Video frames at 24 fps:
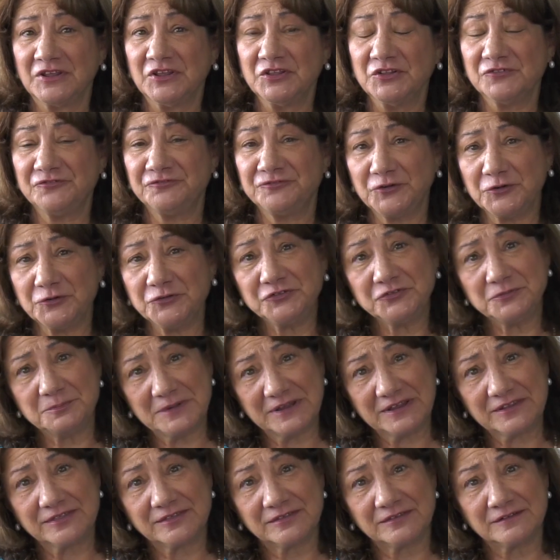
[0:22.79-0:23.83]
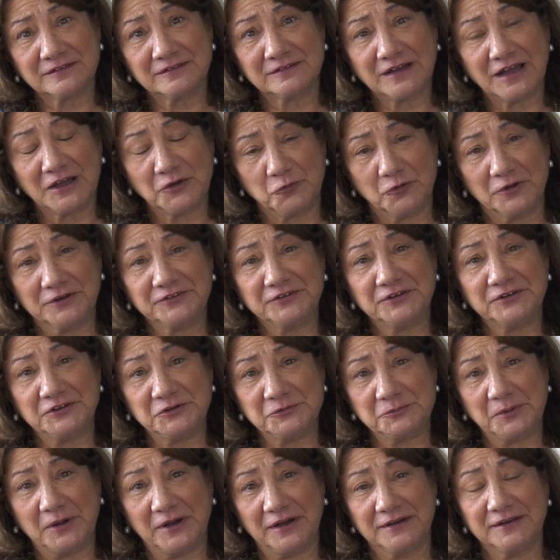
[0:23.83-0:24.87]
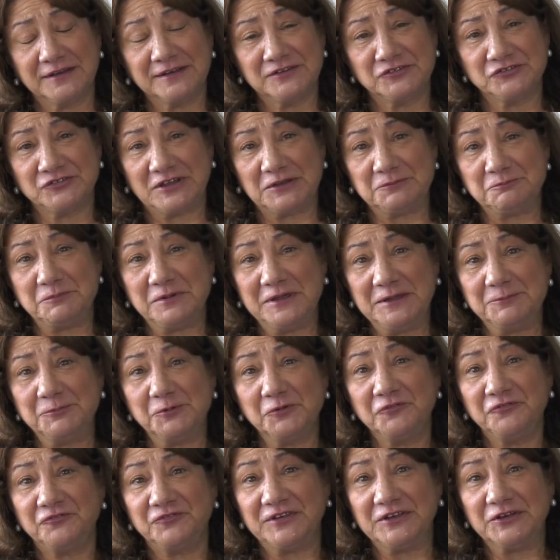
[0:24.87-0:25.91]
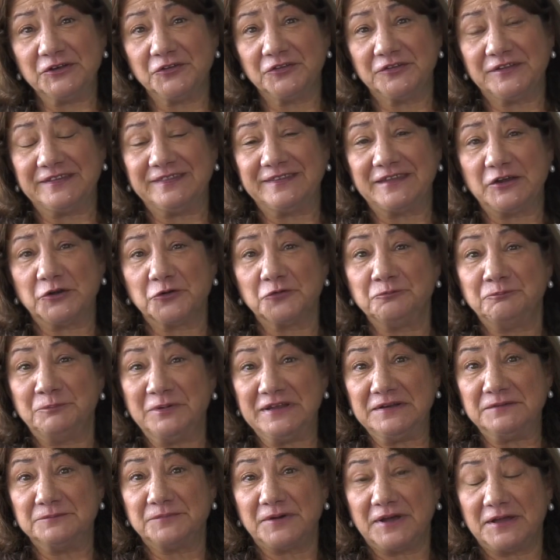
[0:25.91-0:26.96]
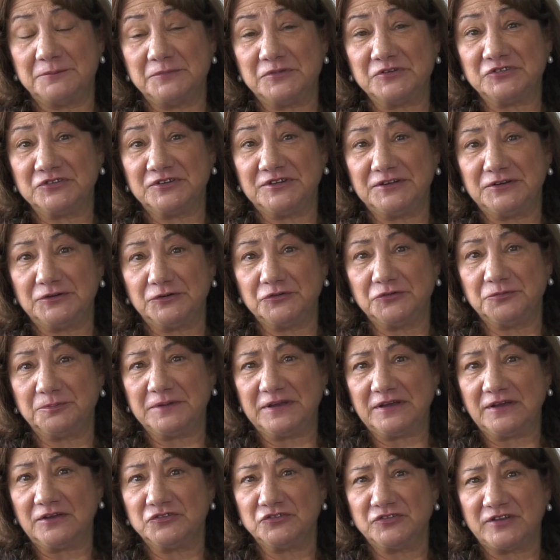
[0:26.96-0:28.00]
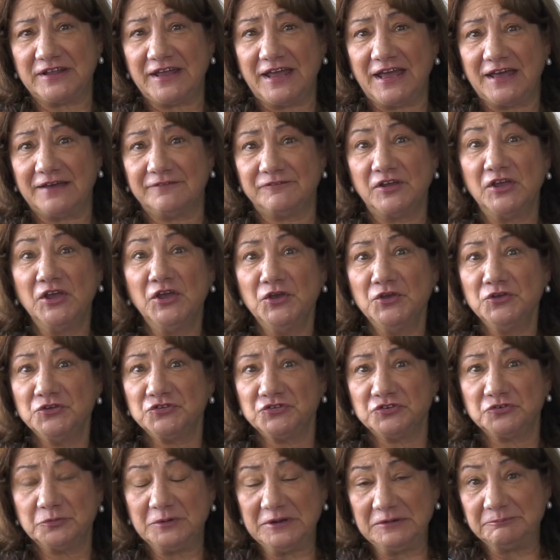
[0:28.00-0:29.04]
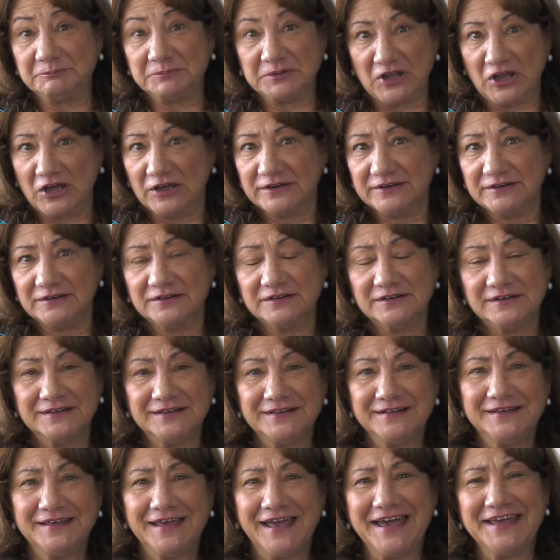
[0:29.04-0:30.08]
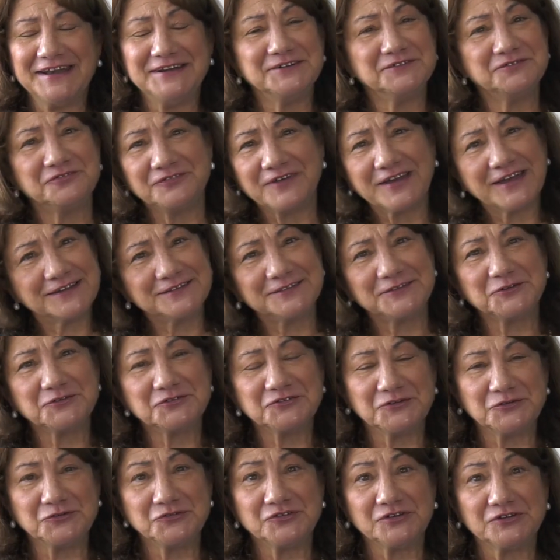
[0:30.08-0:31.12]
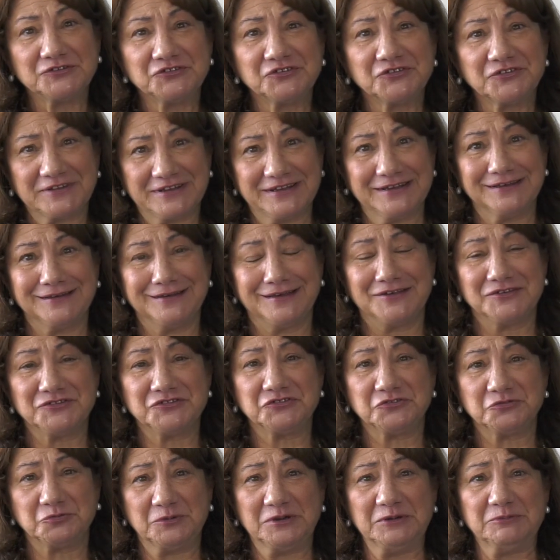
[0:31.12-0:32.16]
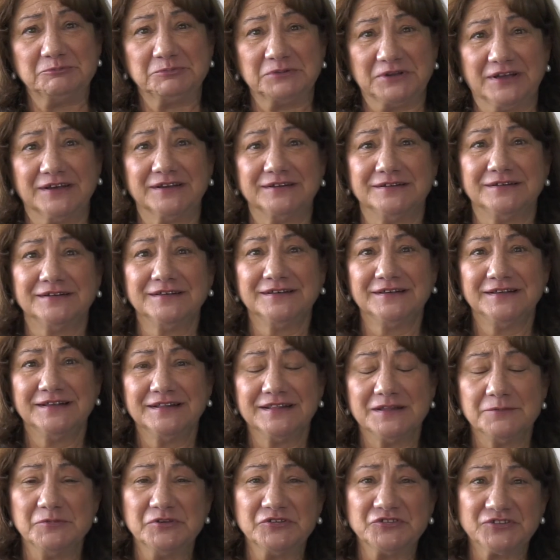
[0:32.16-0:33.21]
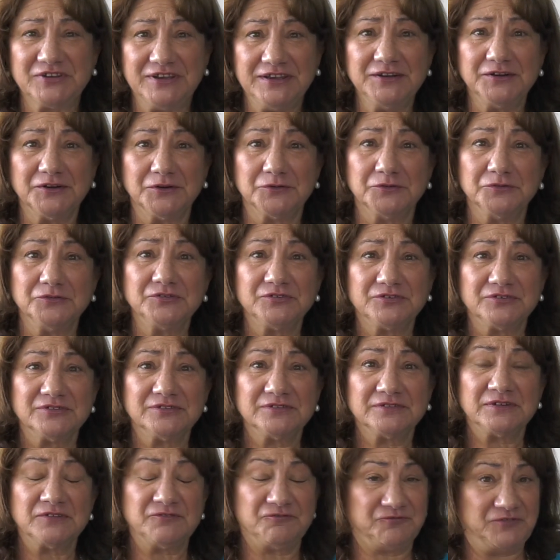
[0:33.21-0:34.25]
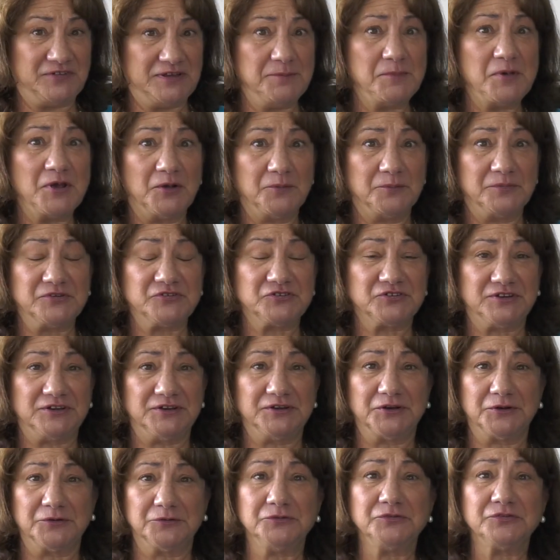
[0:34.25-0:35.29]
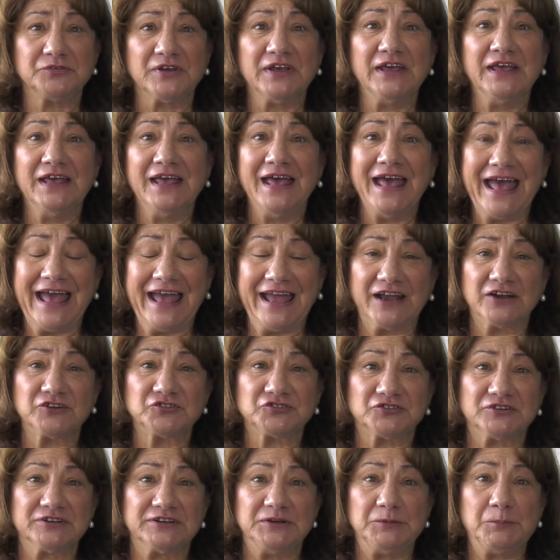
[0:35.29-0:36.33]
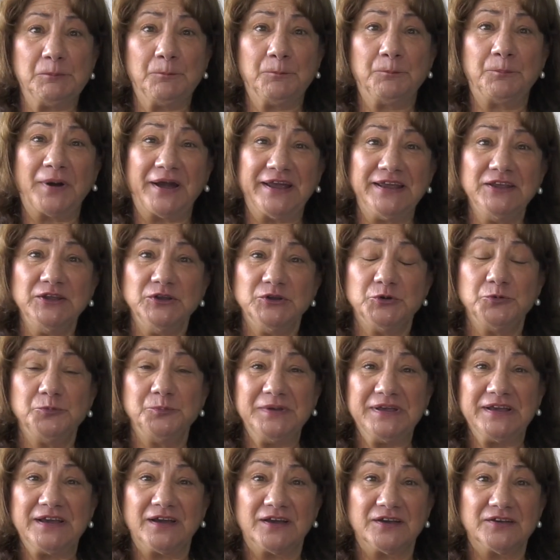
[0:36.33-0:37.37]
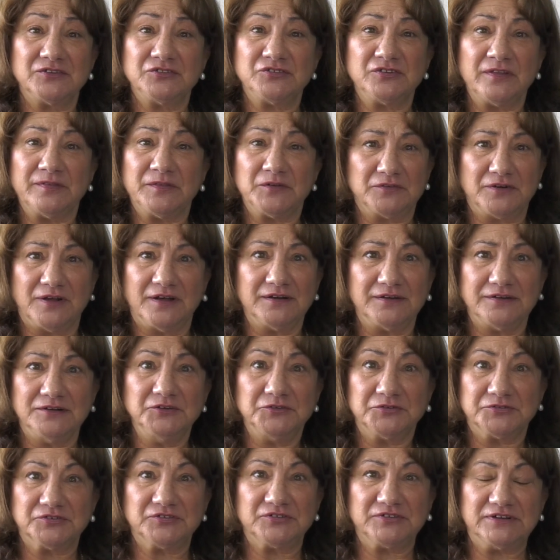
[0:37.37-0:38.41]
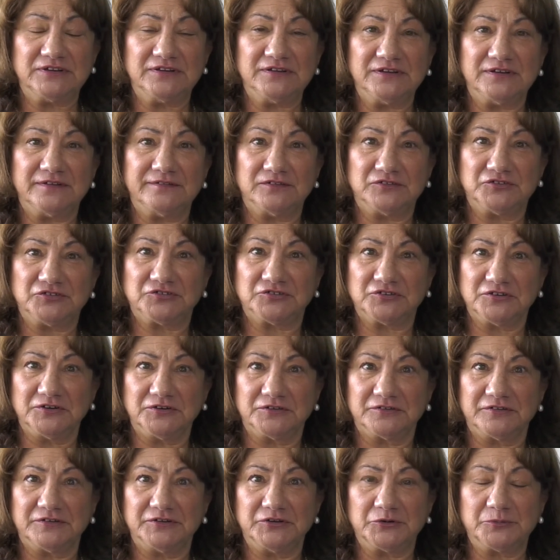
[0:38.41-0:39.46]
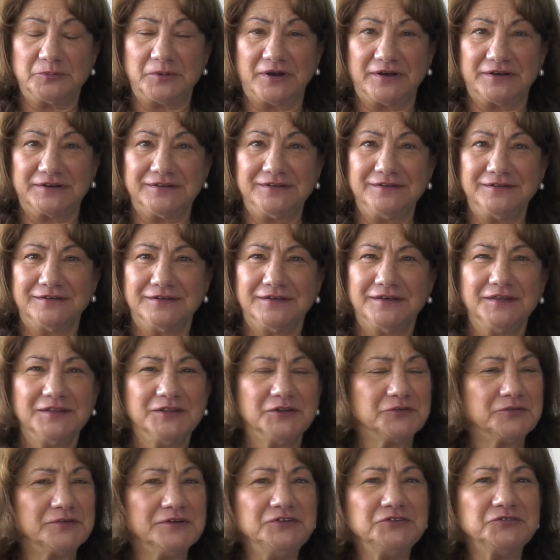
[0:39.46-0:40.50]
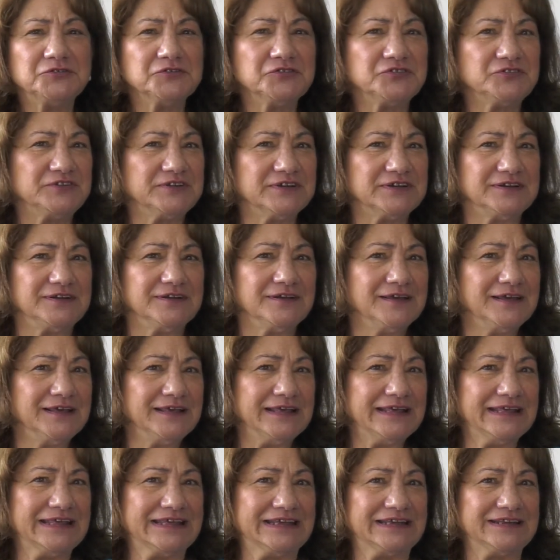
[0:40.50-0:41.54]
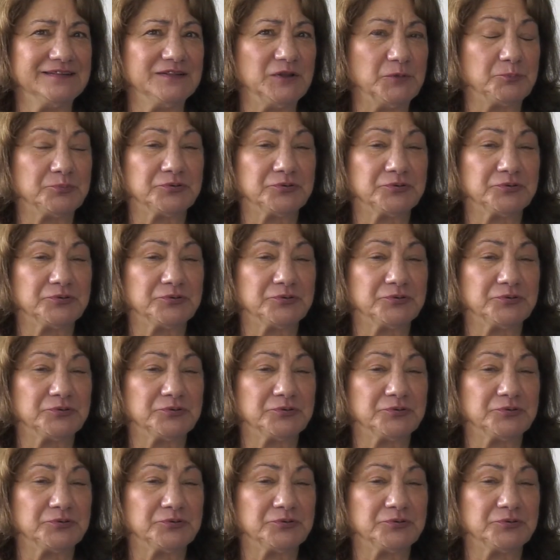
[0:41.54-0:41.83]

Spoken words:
The first myth I want to debunk is that people feel that they're bitten by mosquitoes because they have sweet blood. And in fact, there's no such thing as sweet blood. The mosquitoes, the female mosquitoes, actually bite you because they're not interested in the sugar in your body. They're interested in the